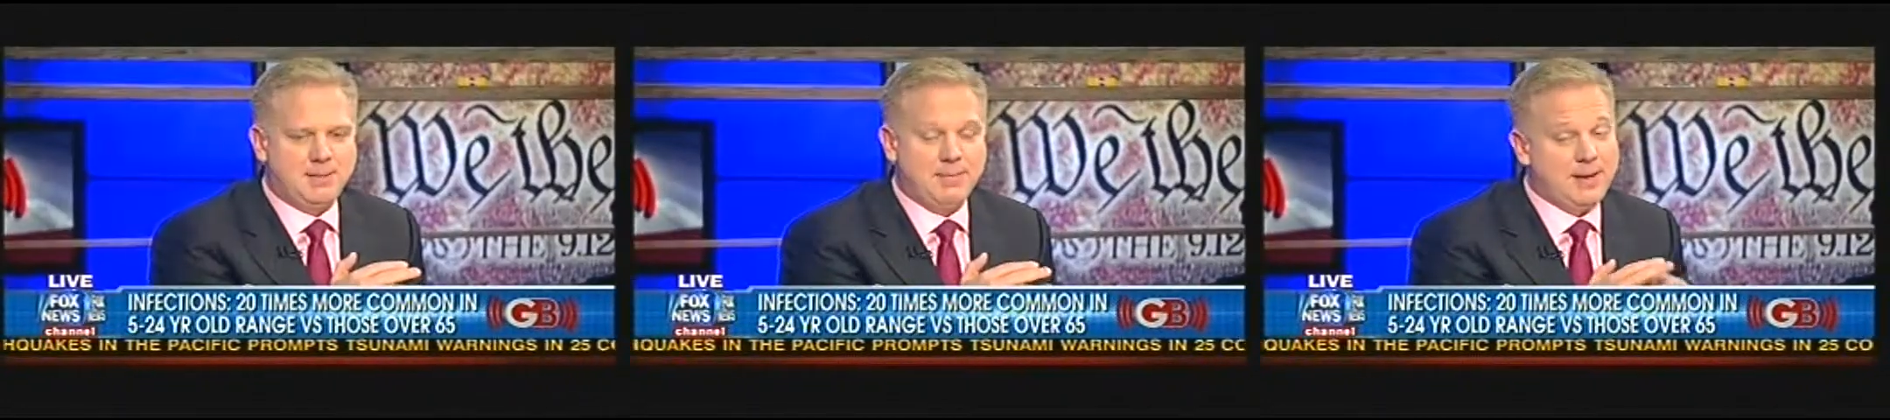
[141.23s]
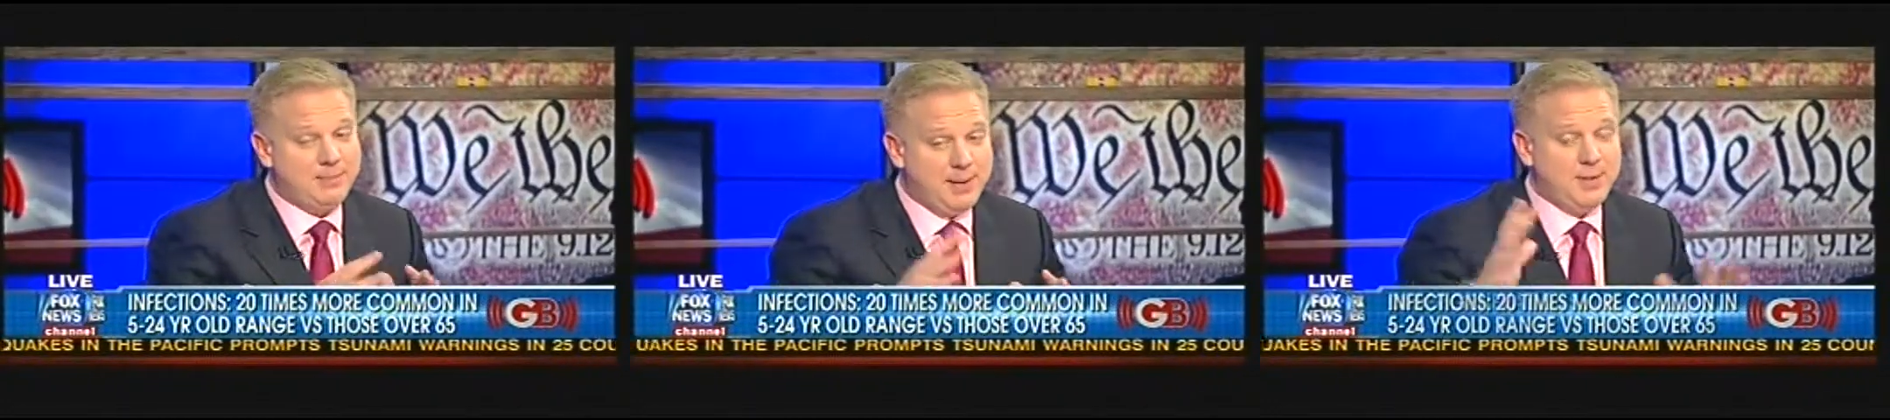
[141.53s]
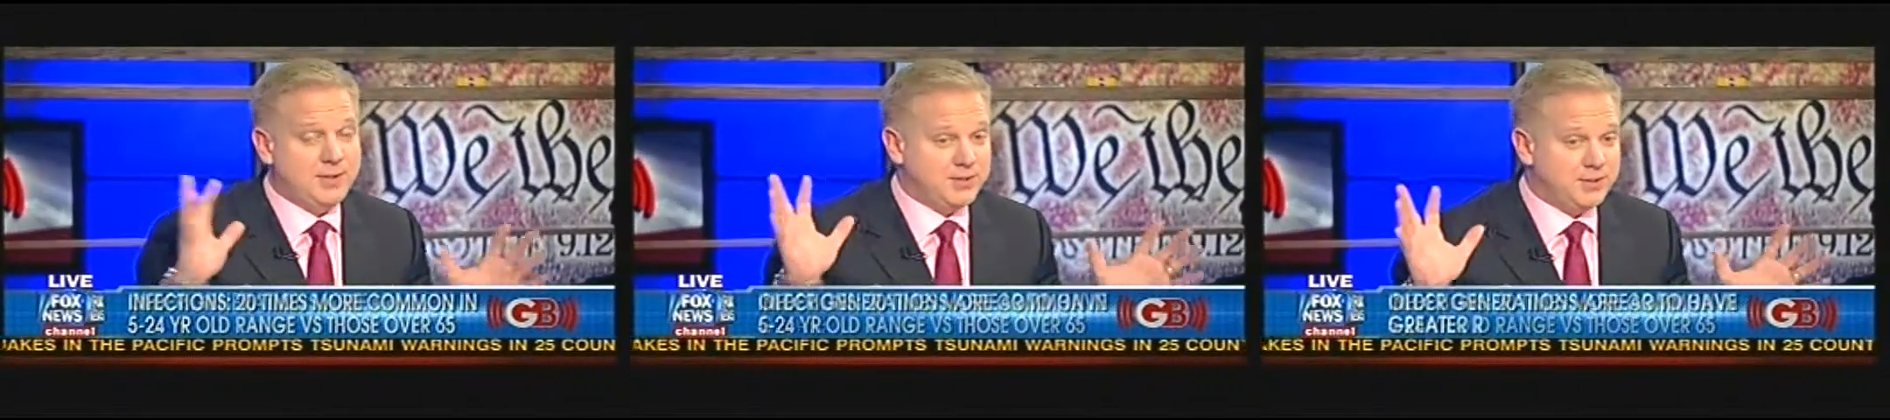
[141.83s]
and
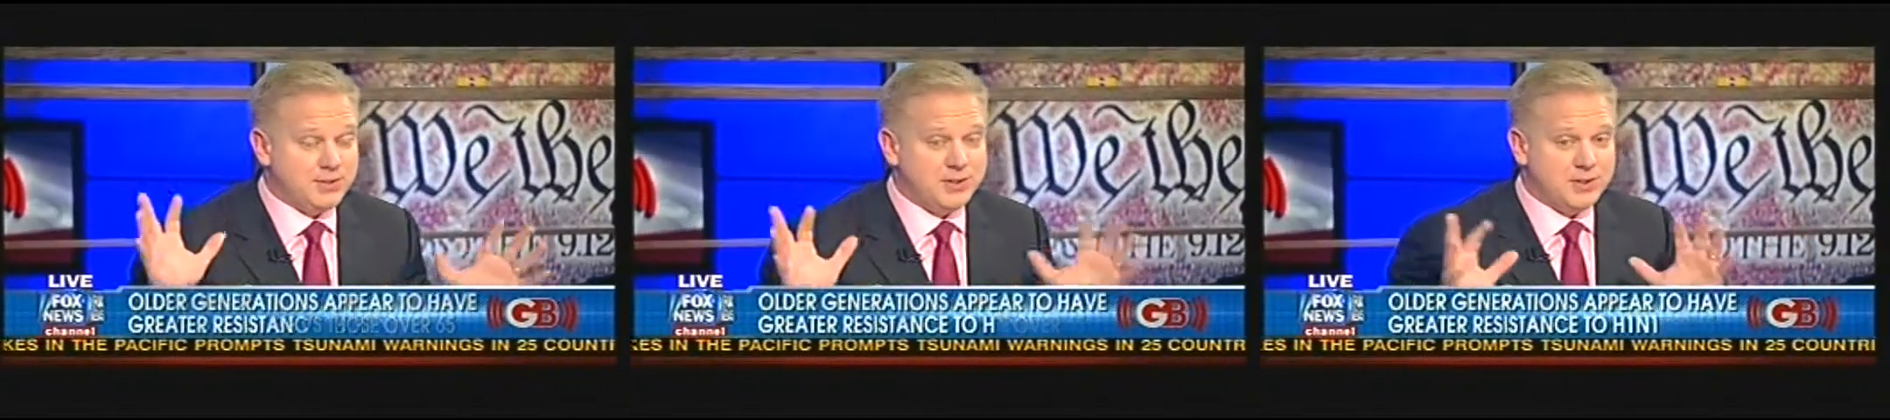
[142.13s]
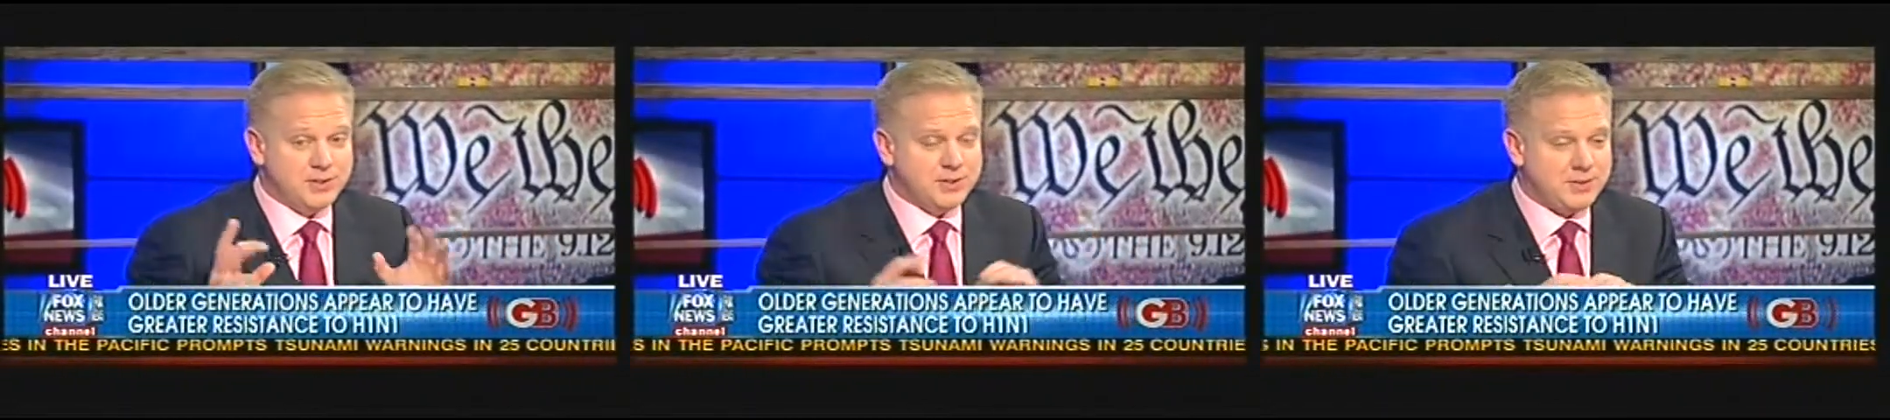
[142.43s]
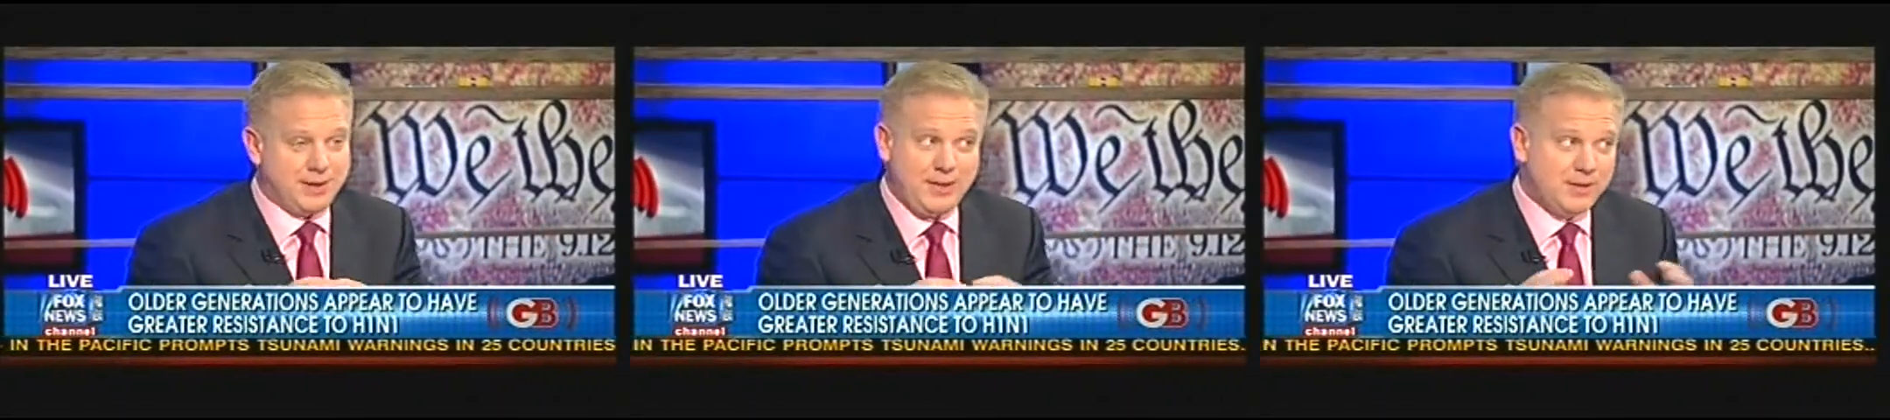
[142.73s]
maybe because
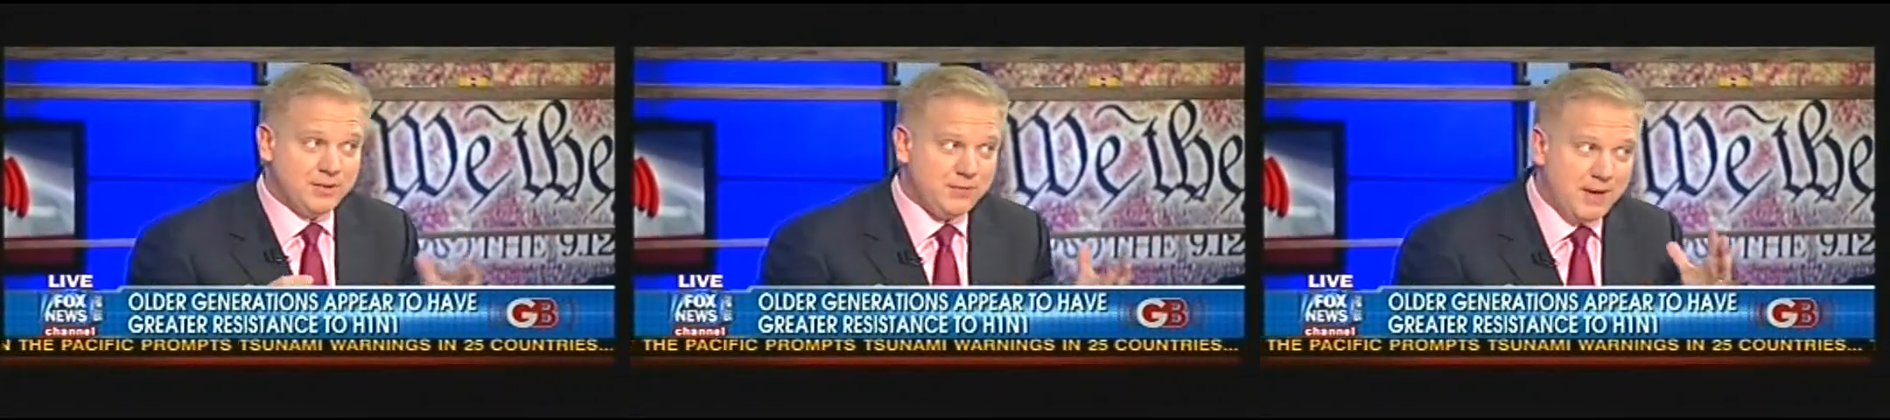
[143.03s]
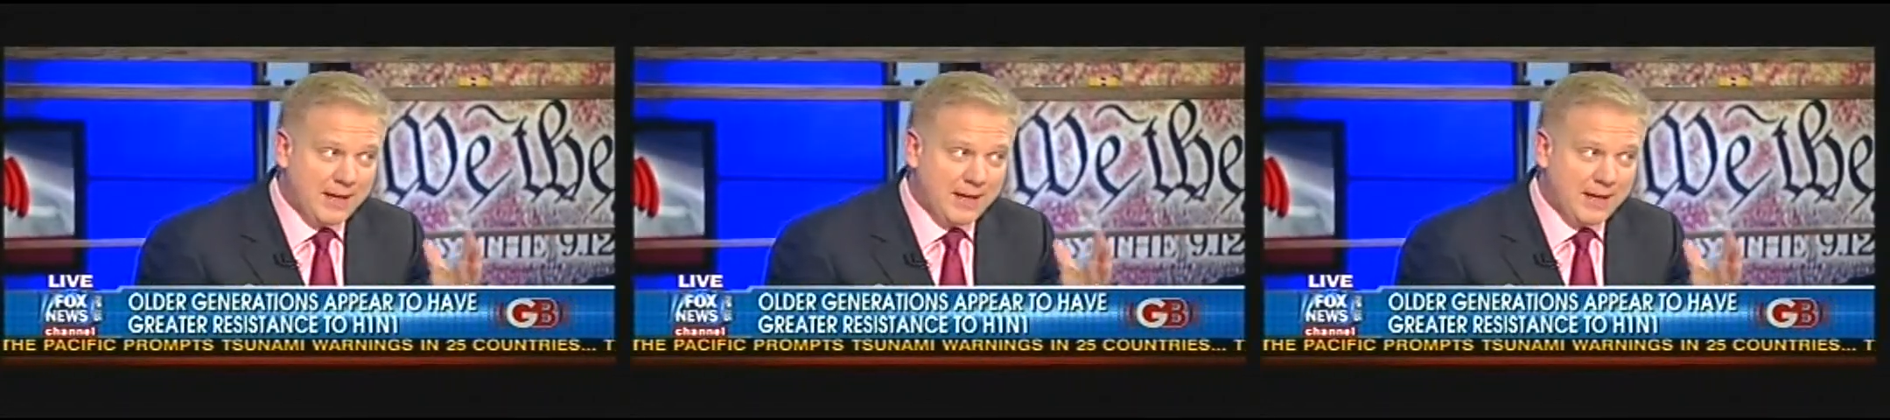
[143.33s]
I think there's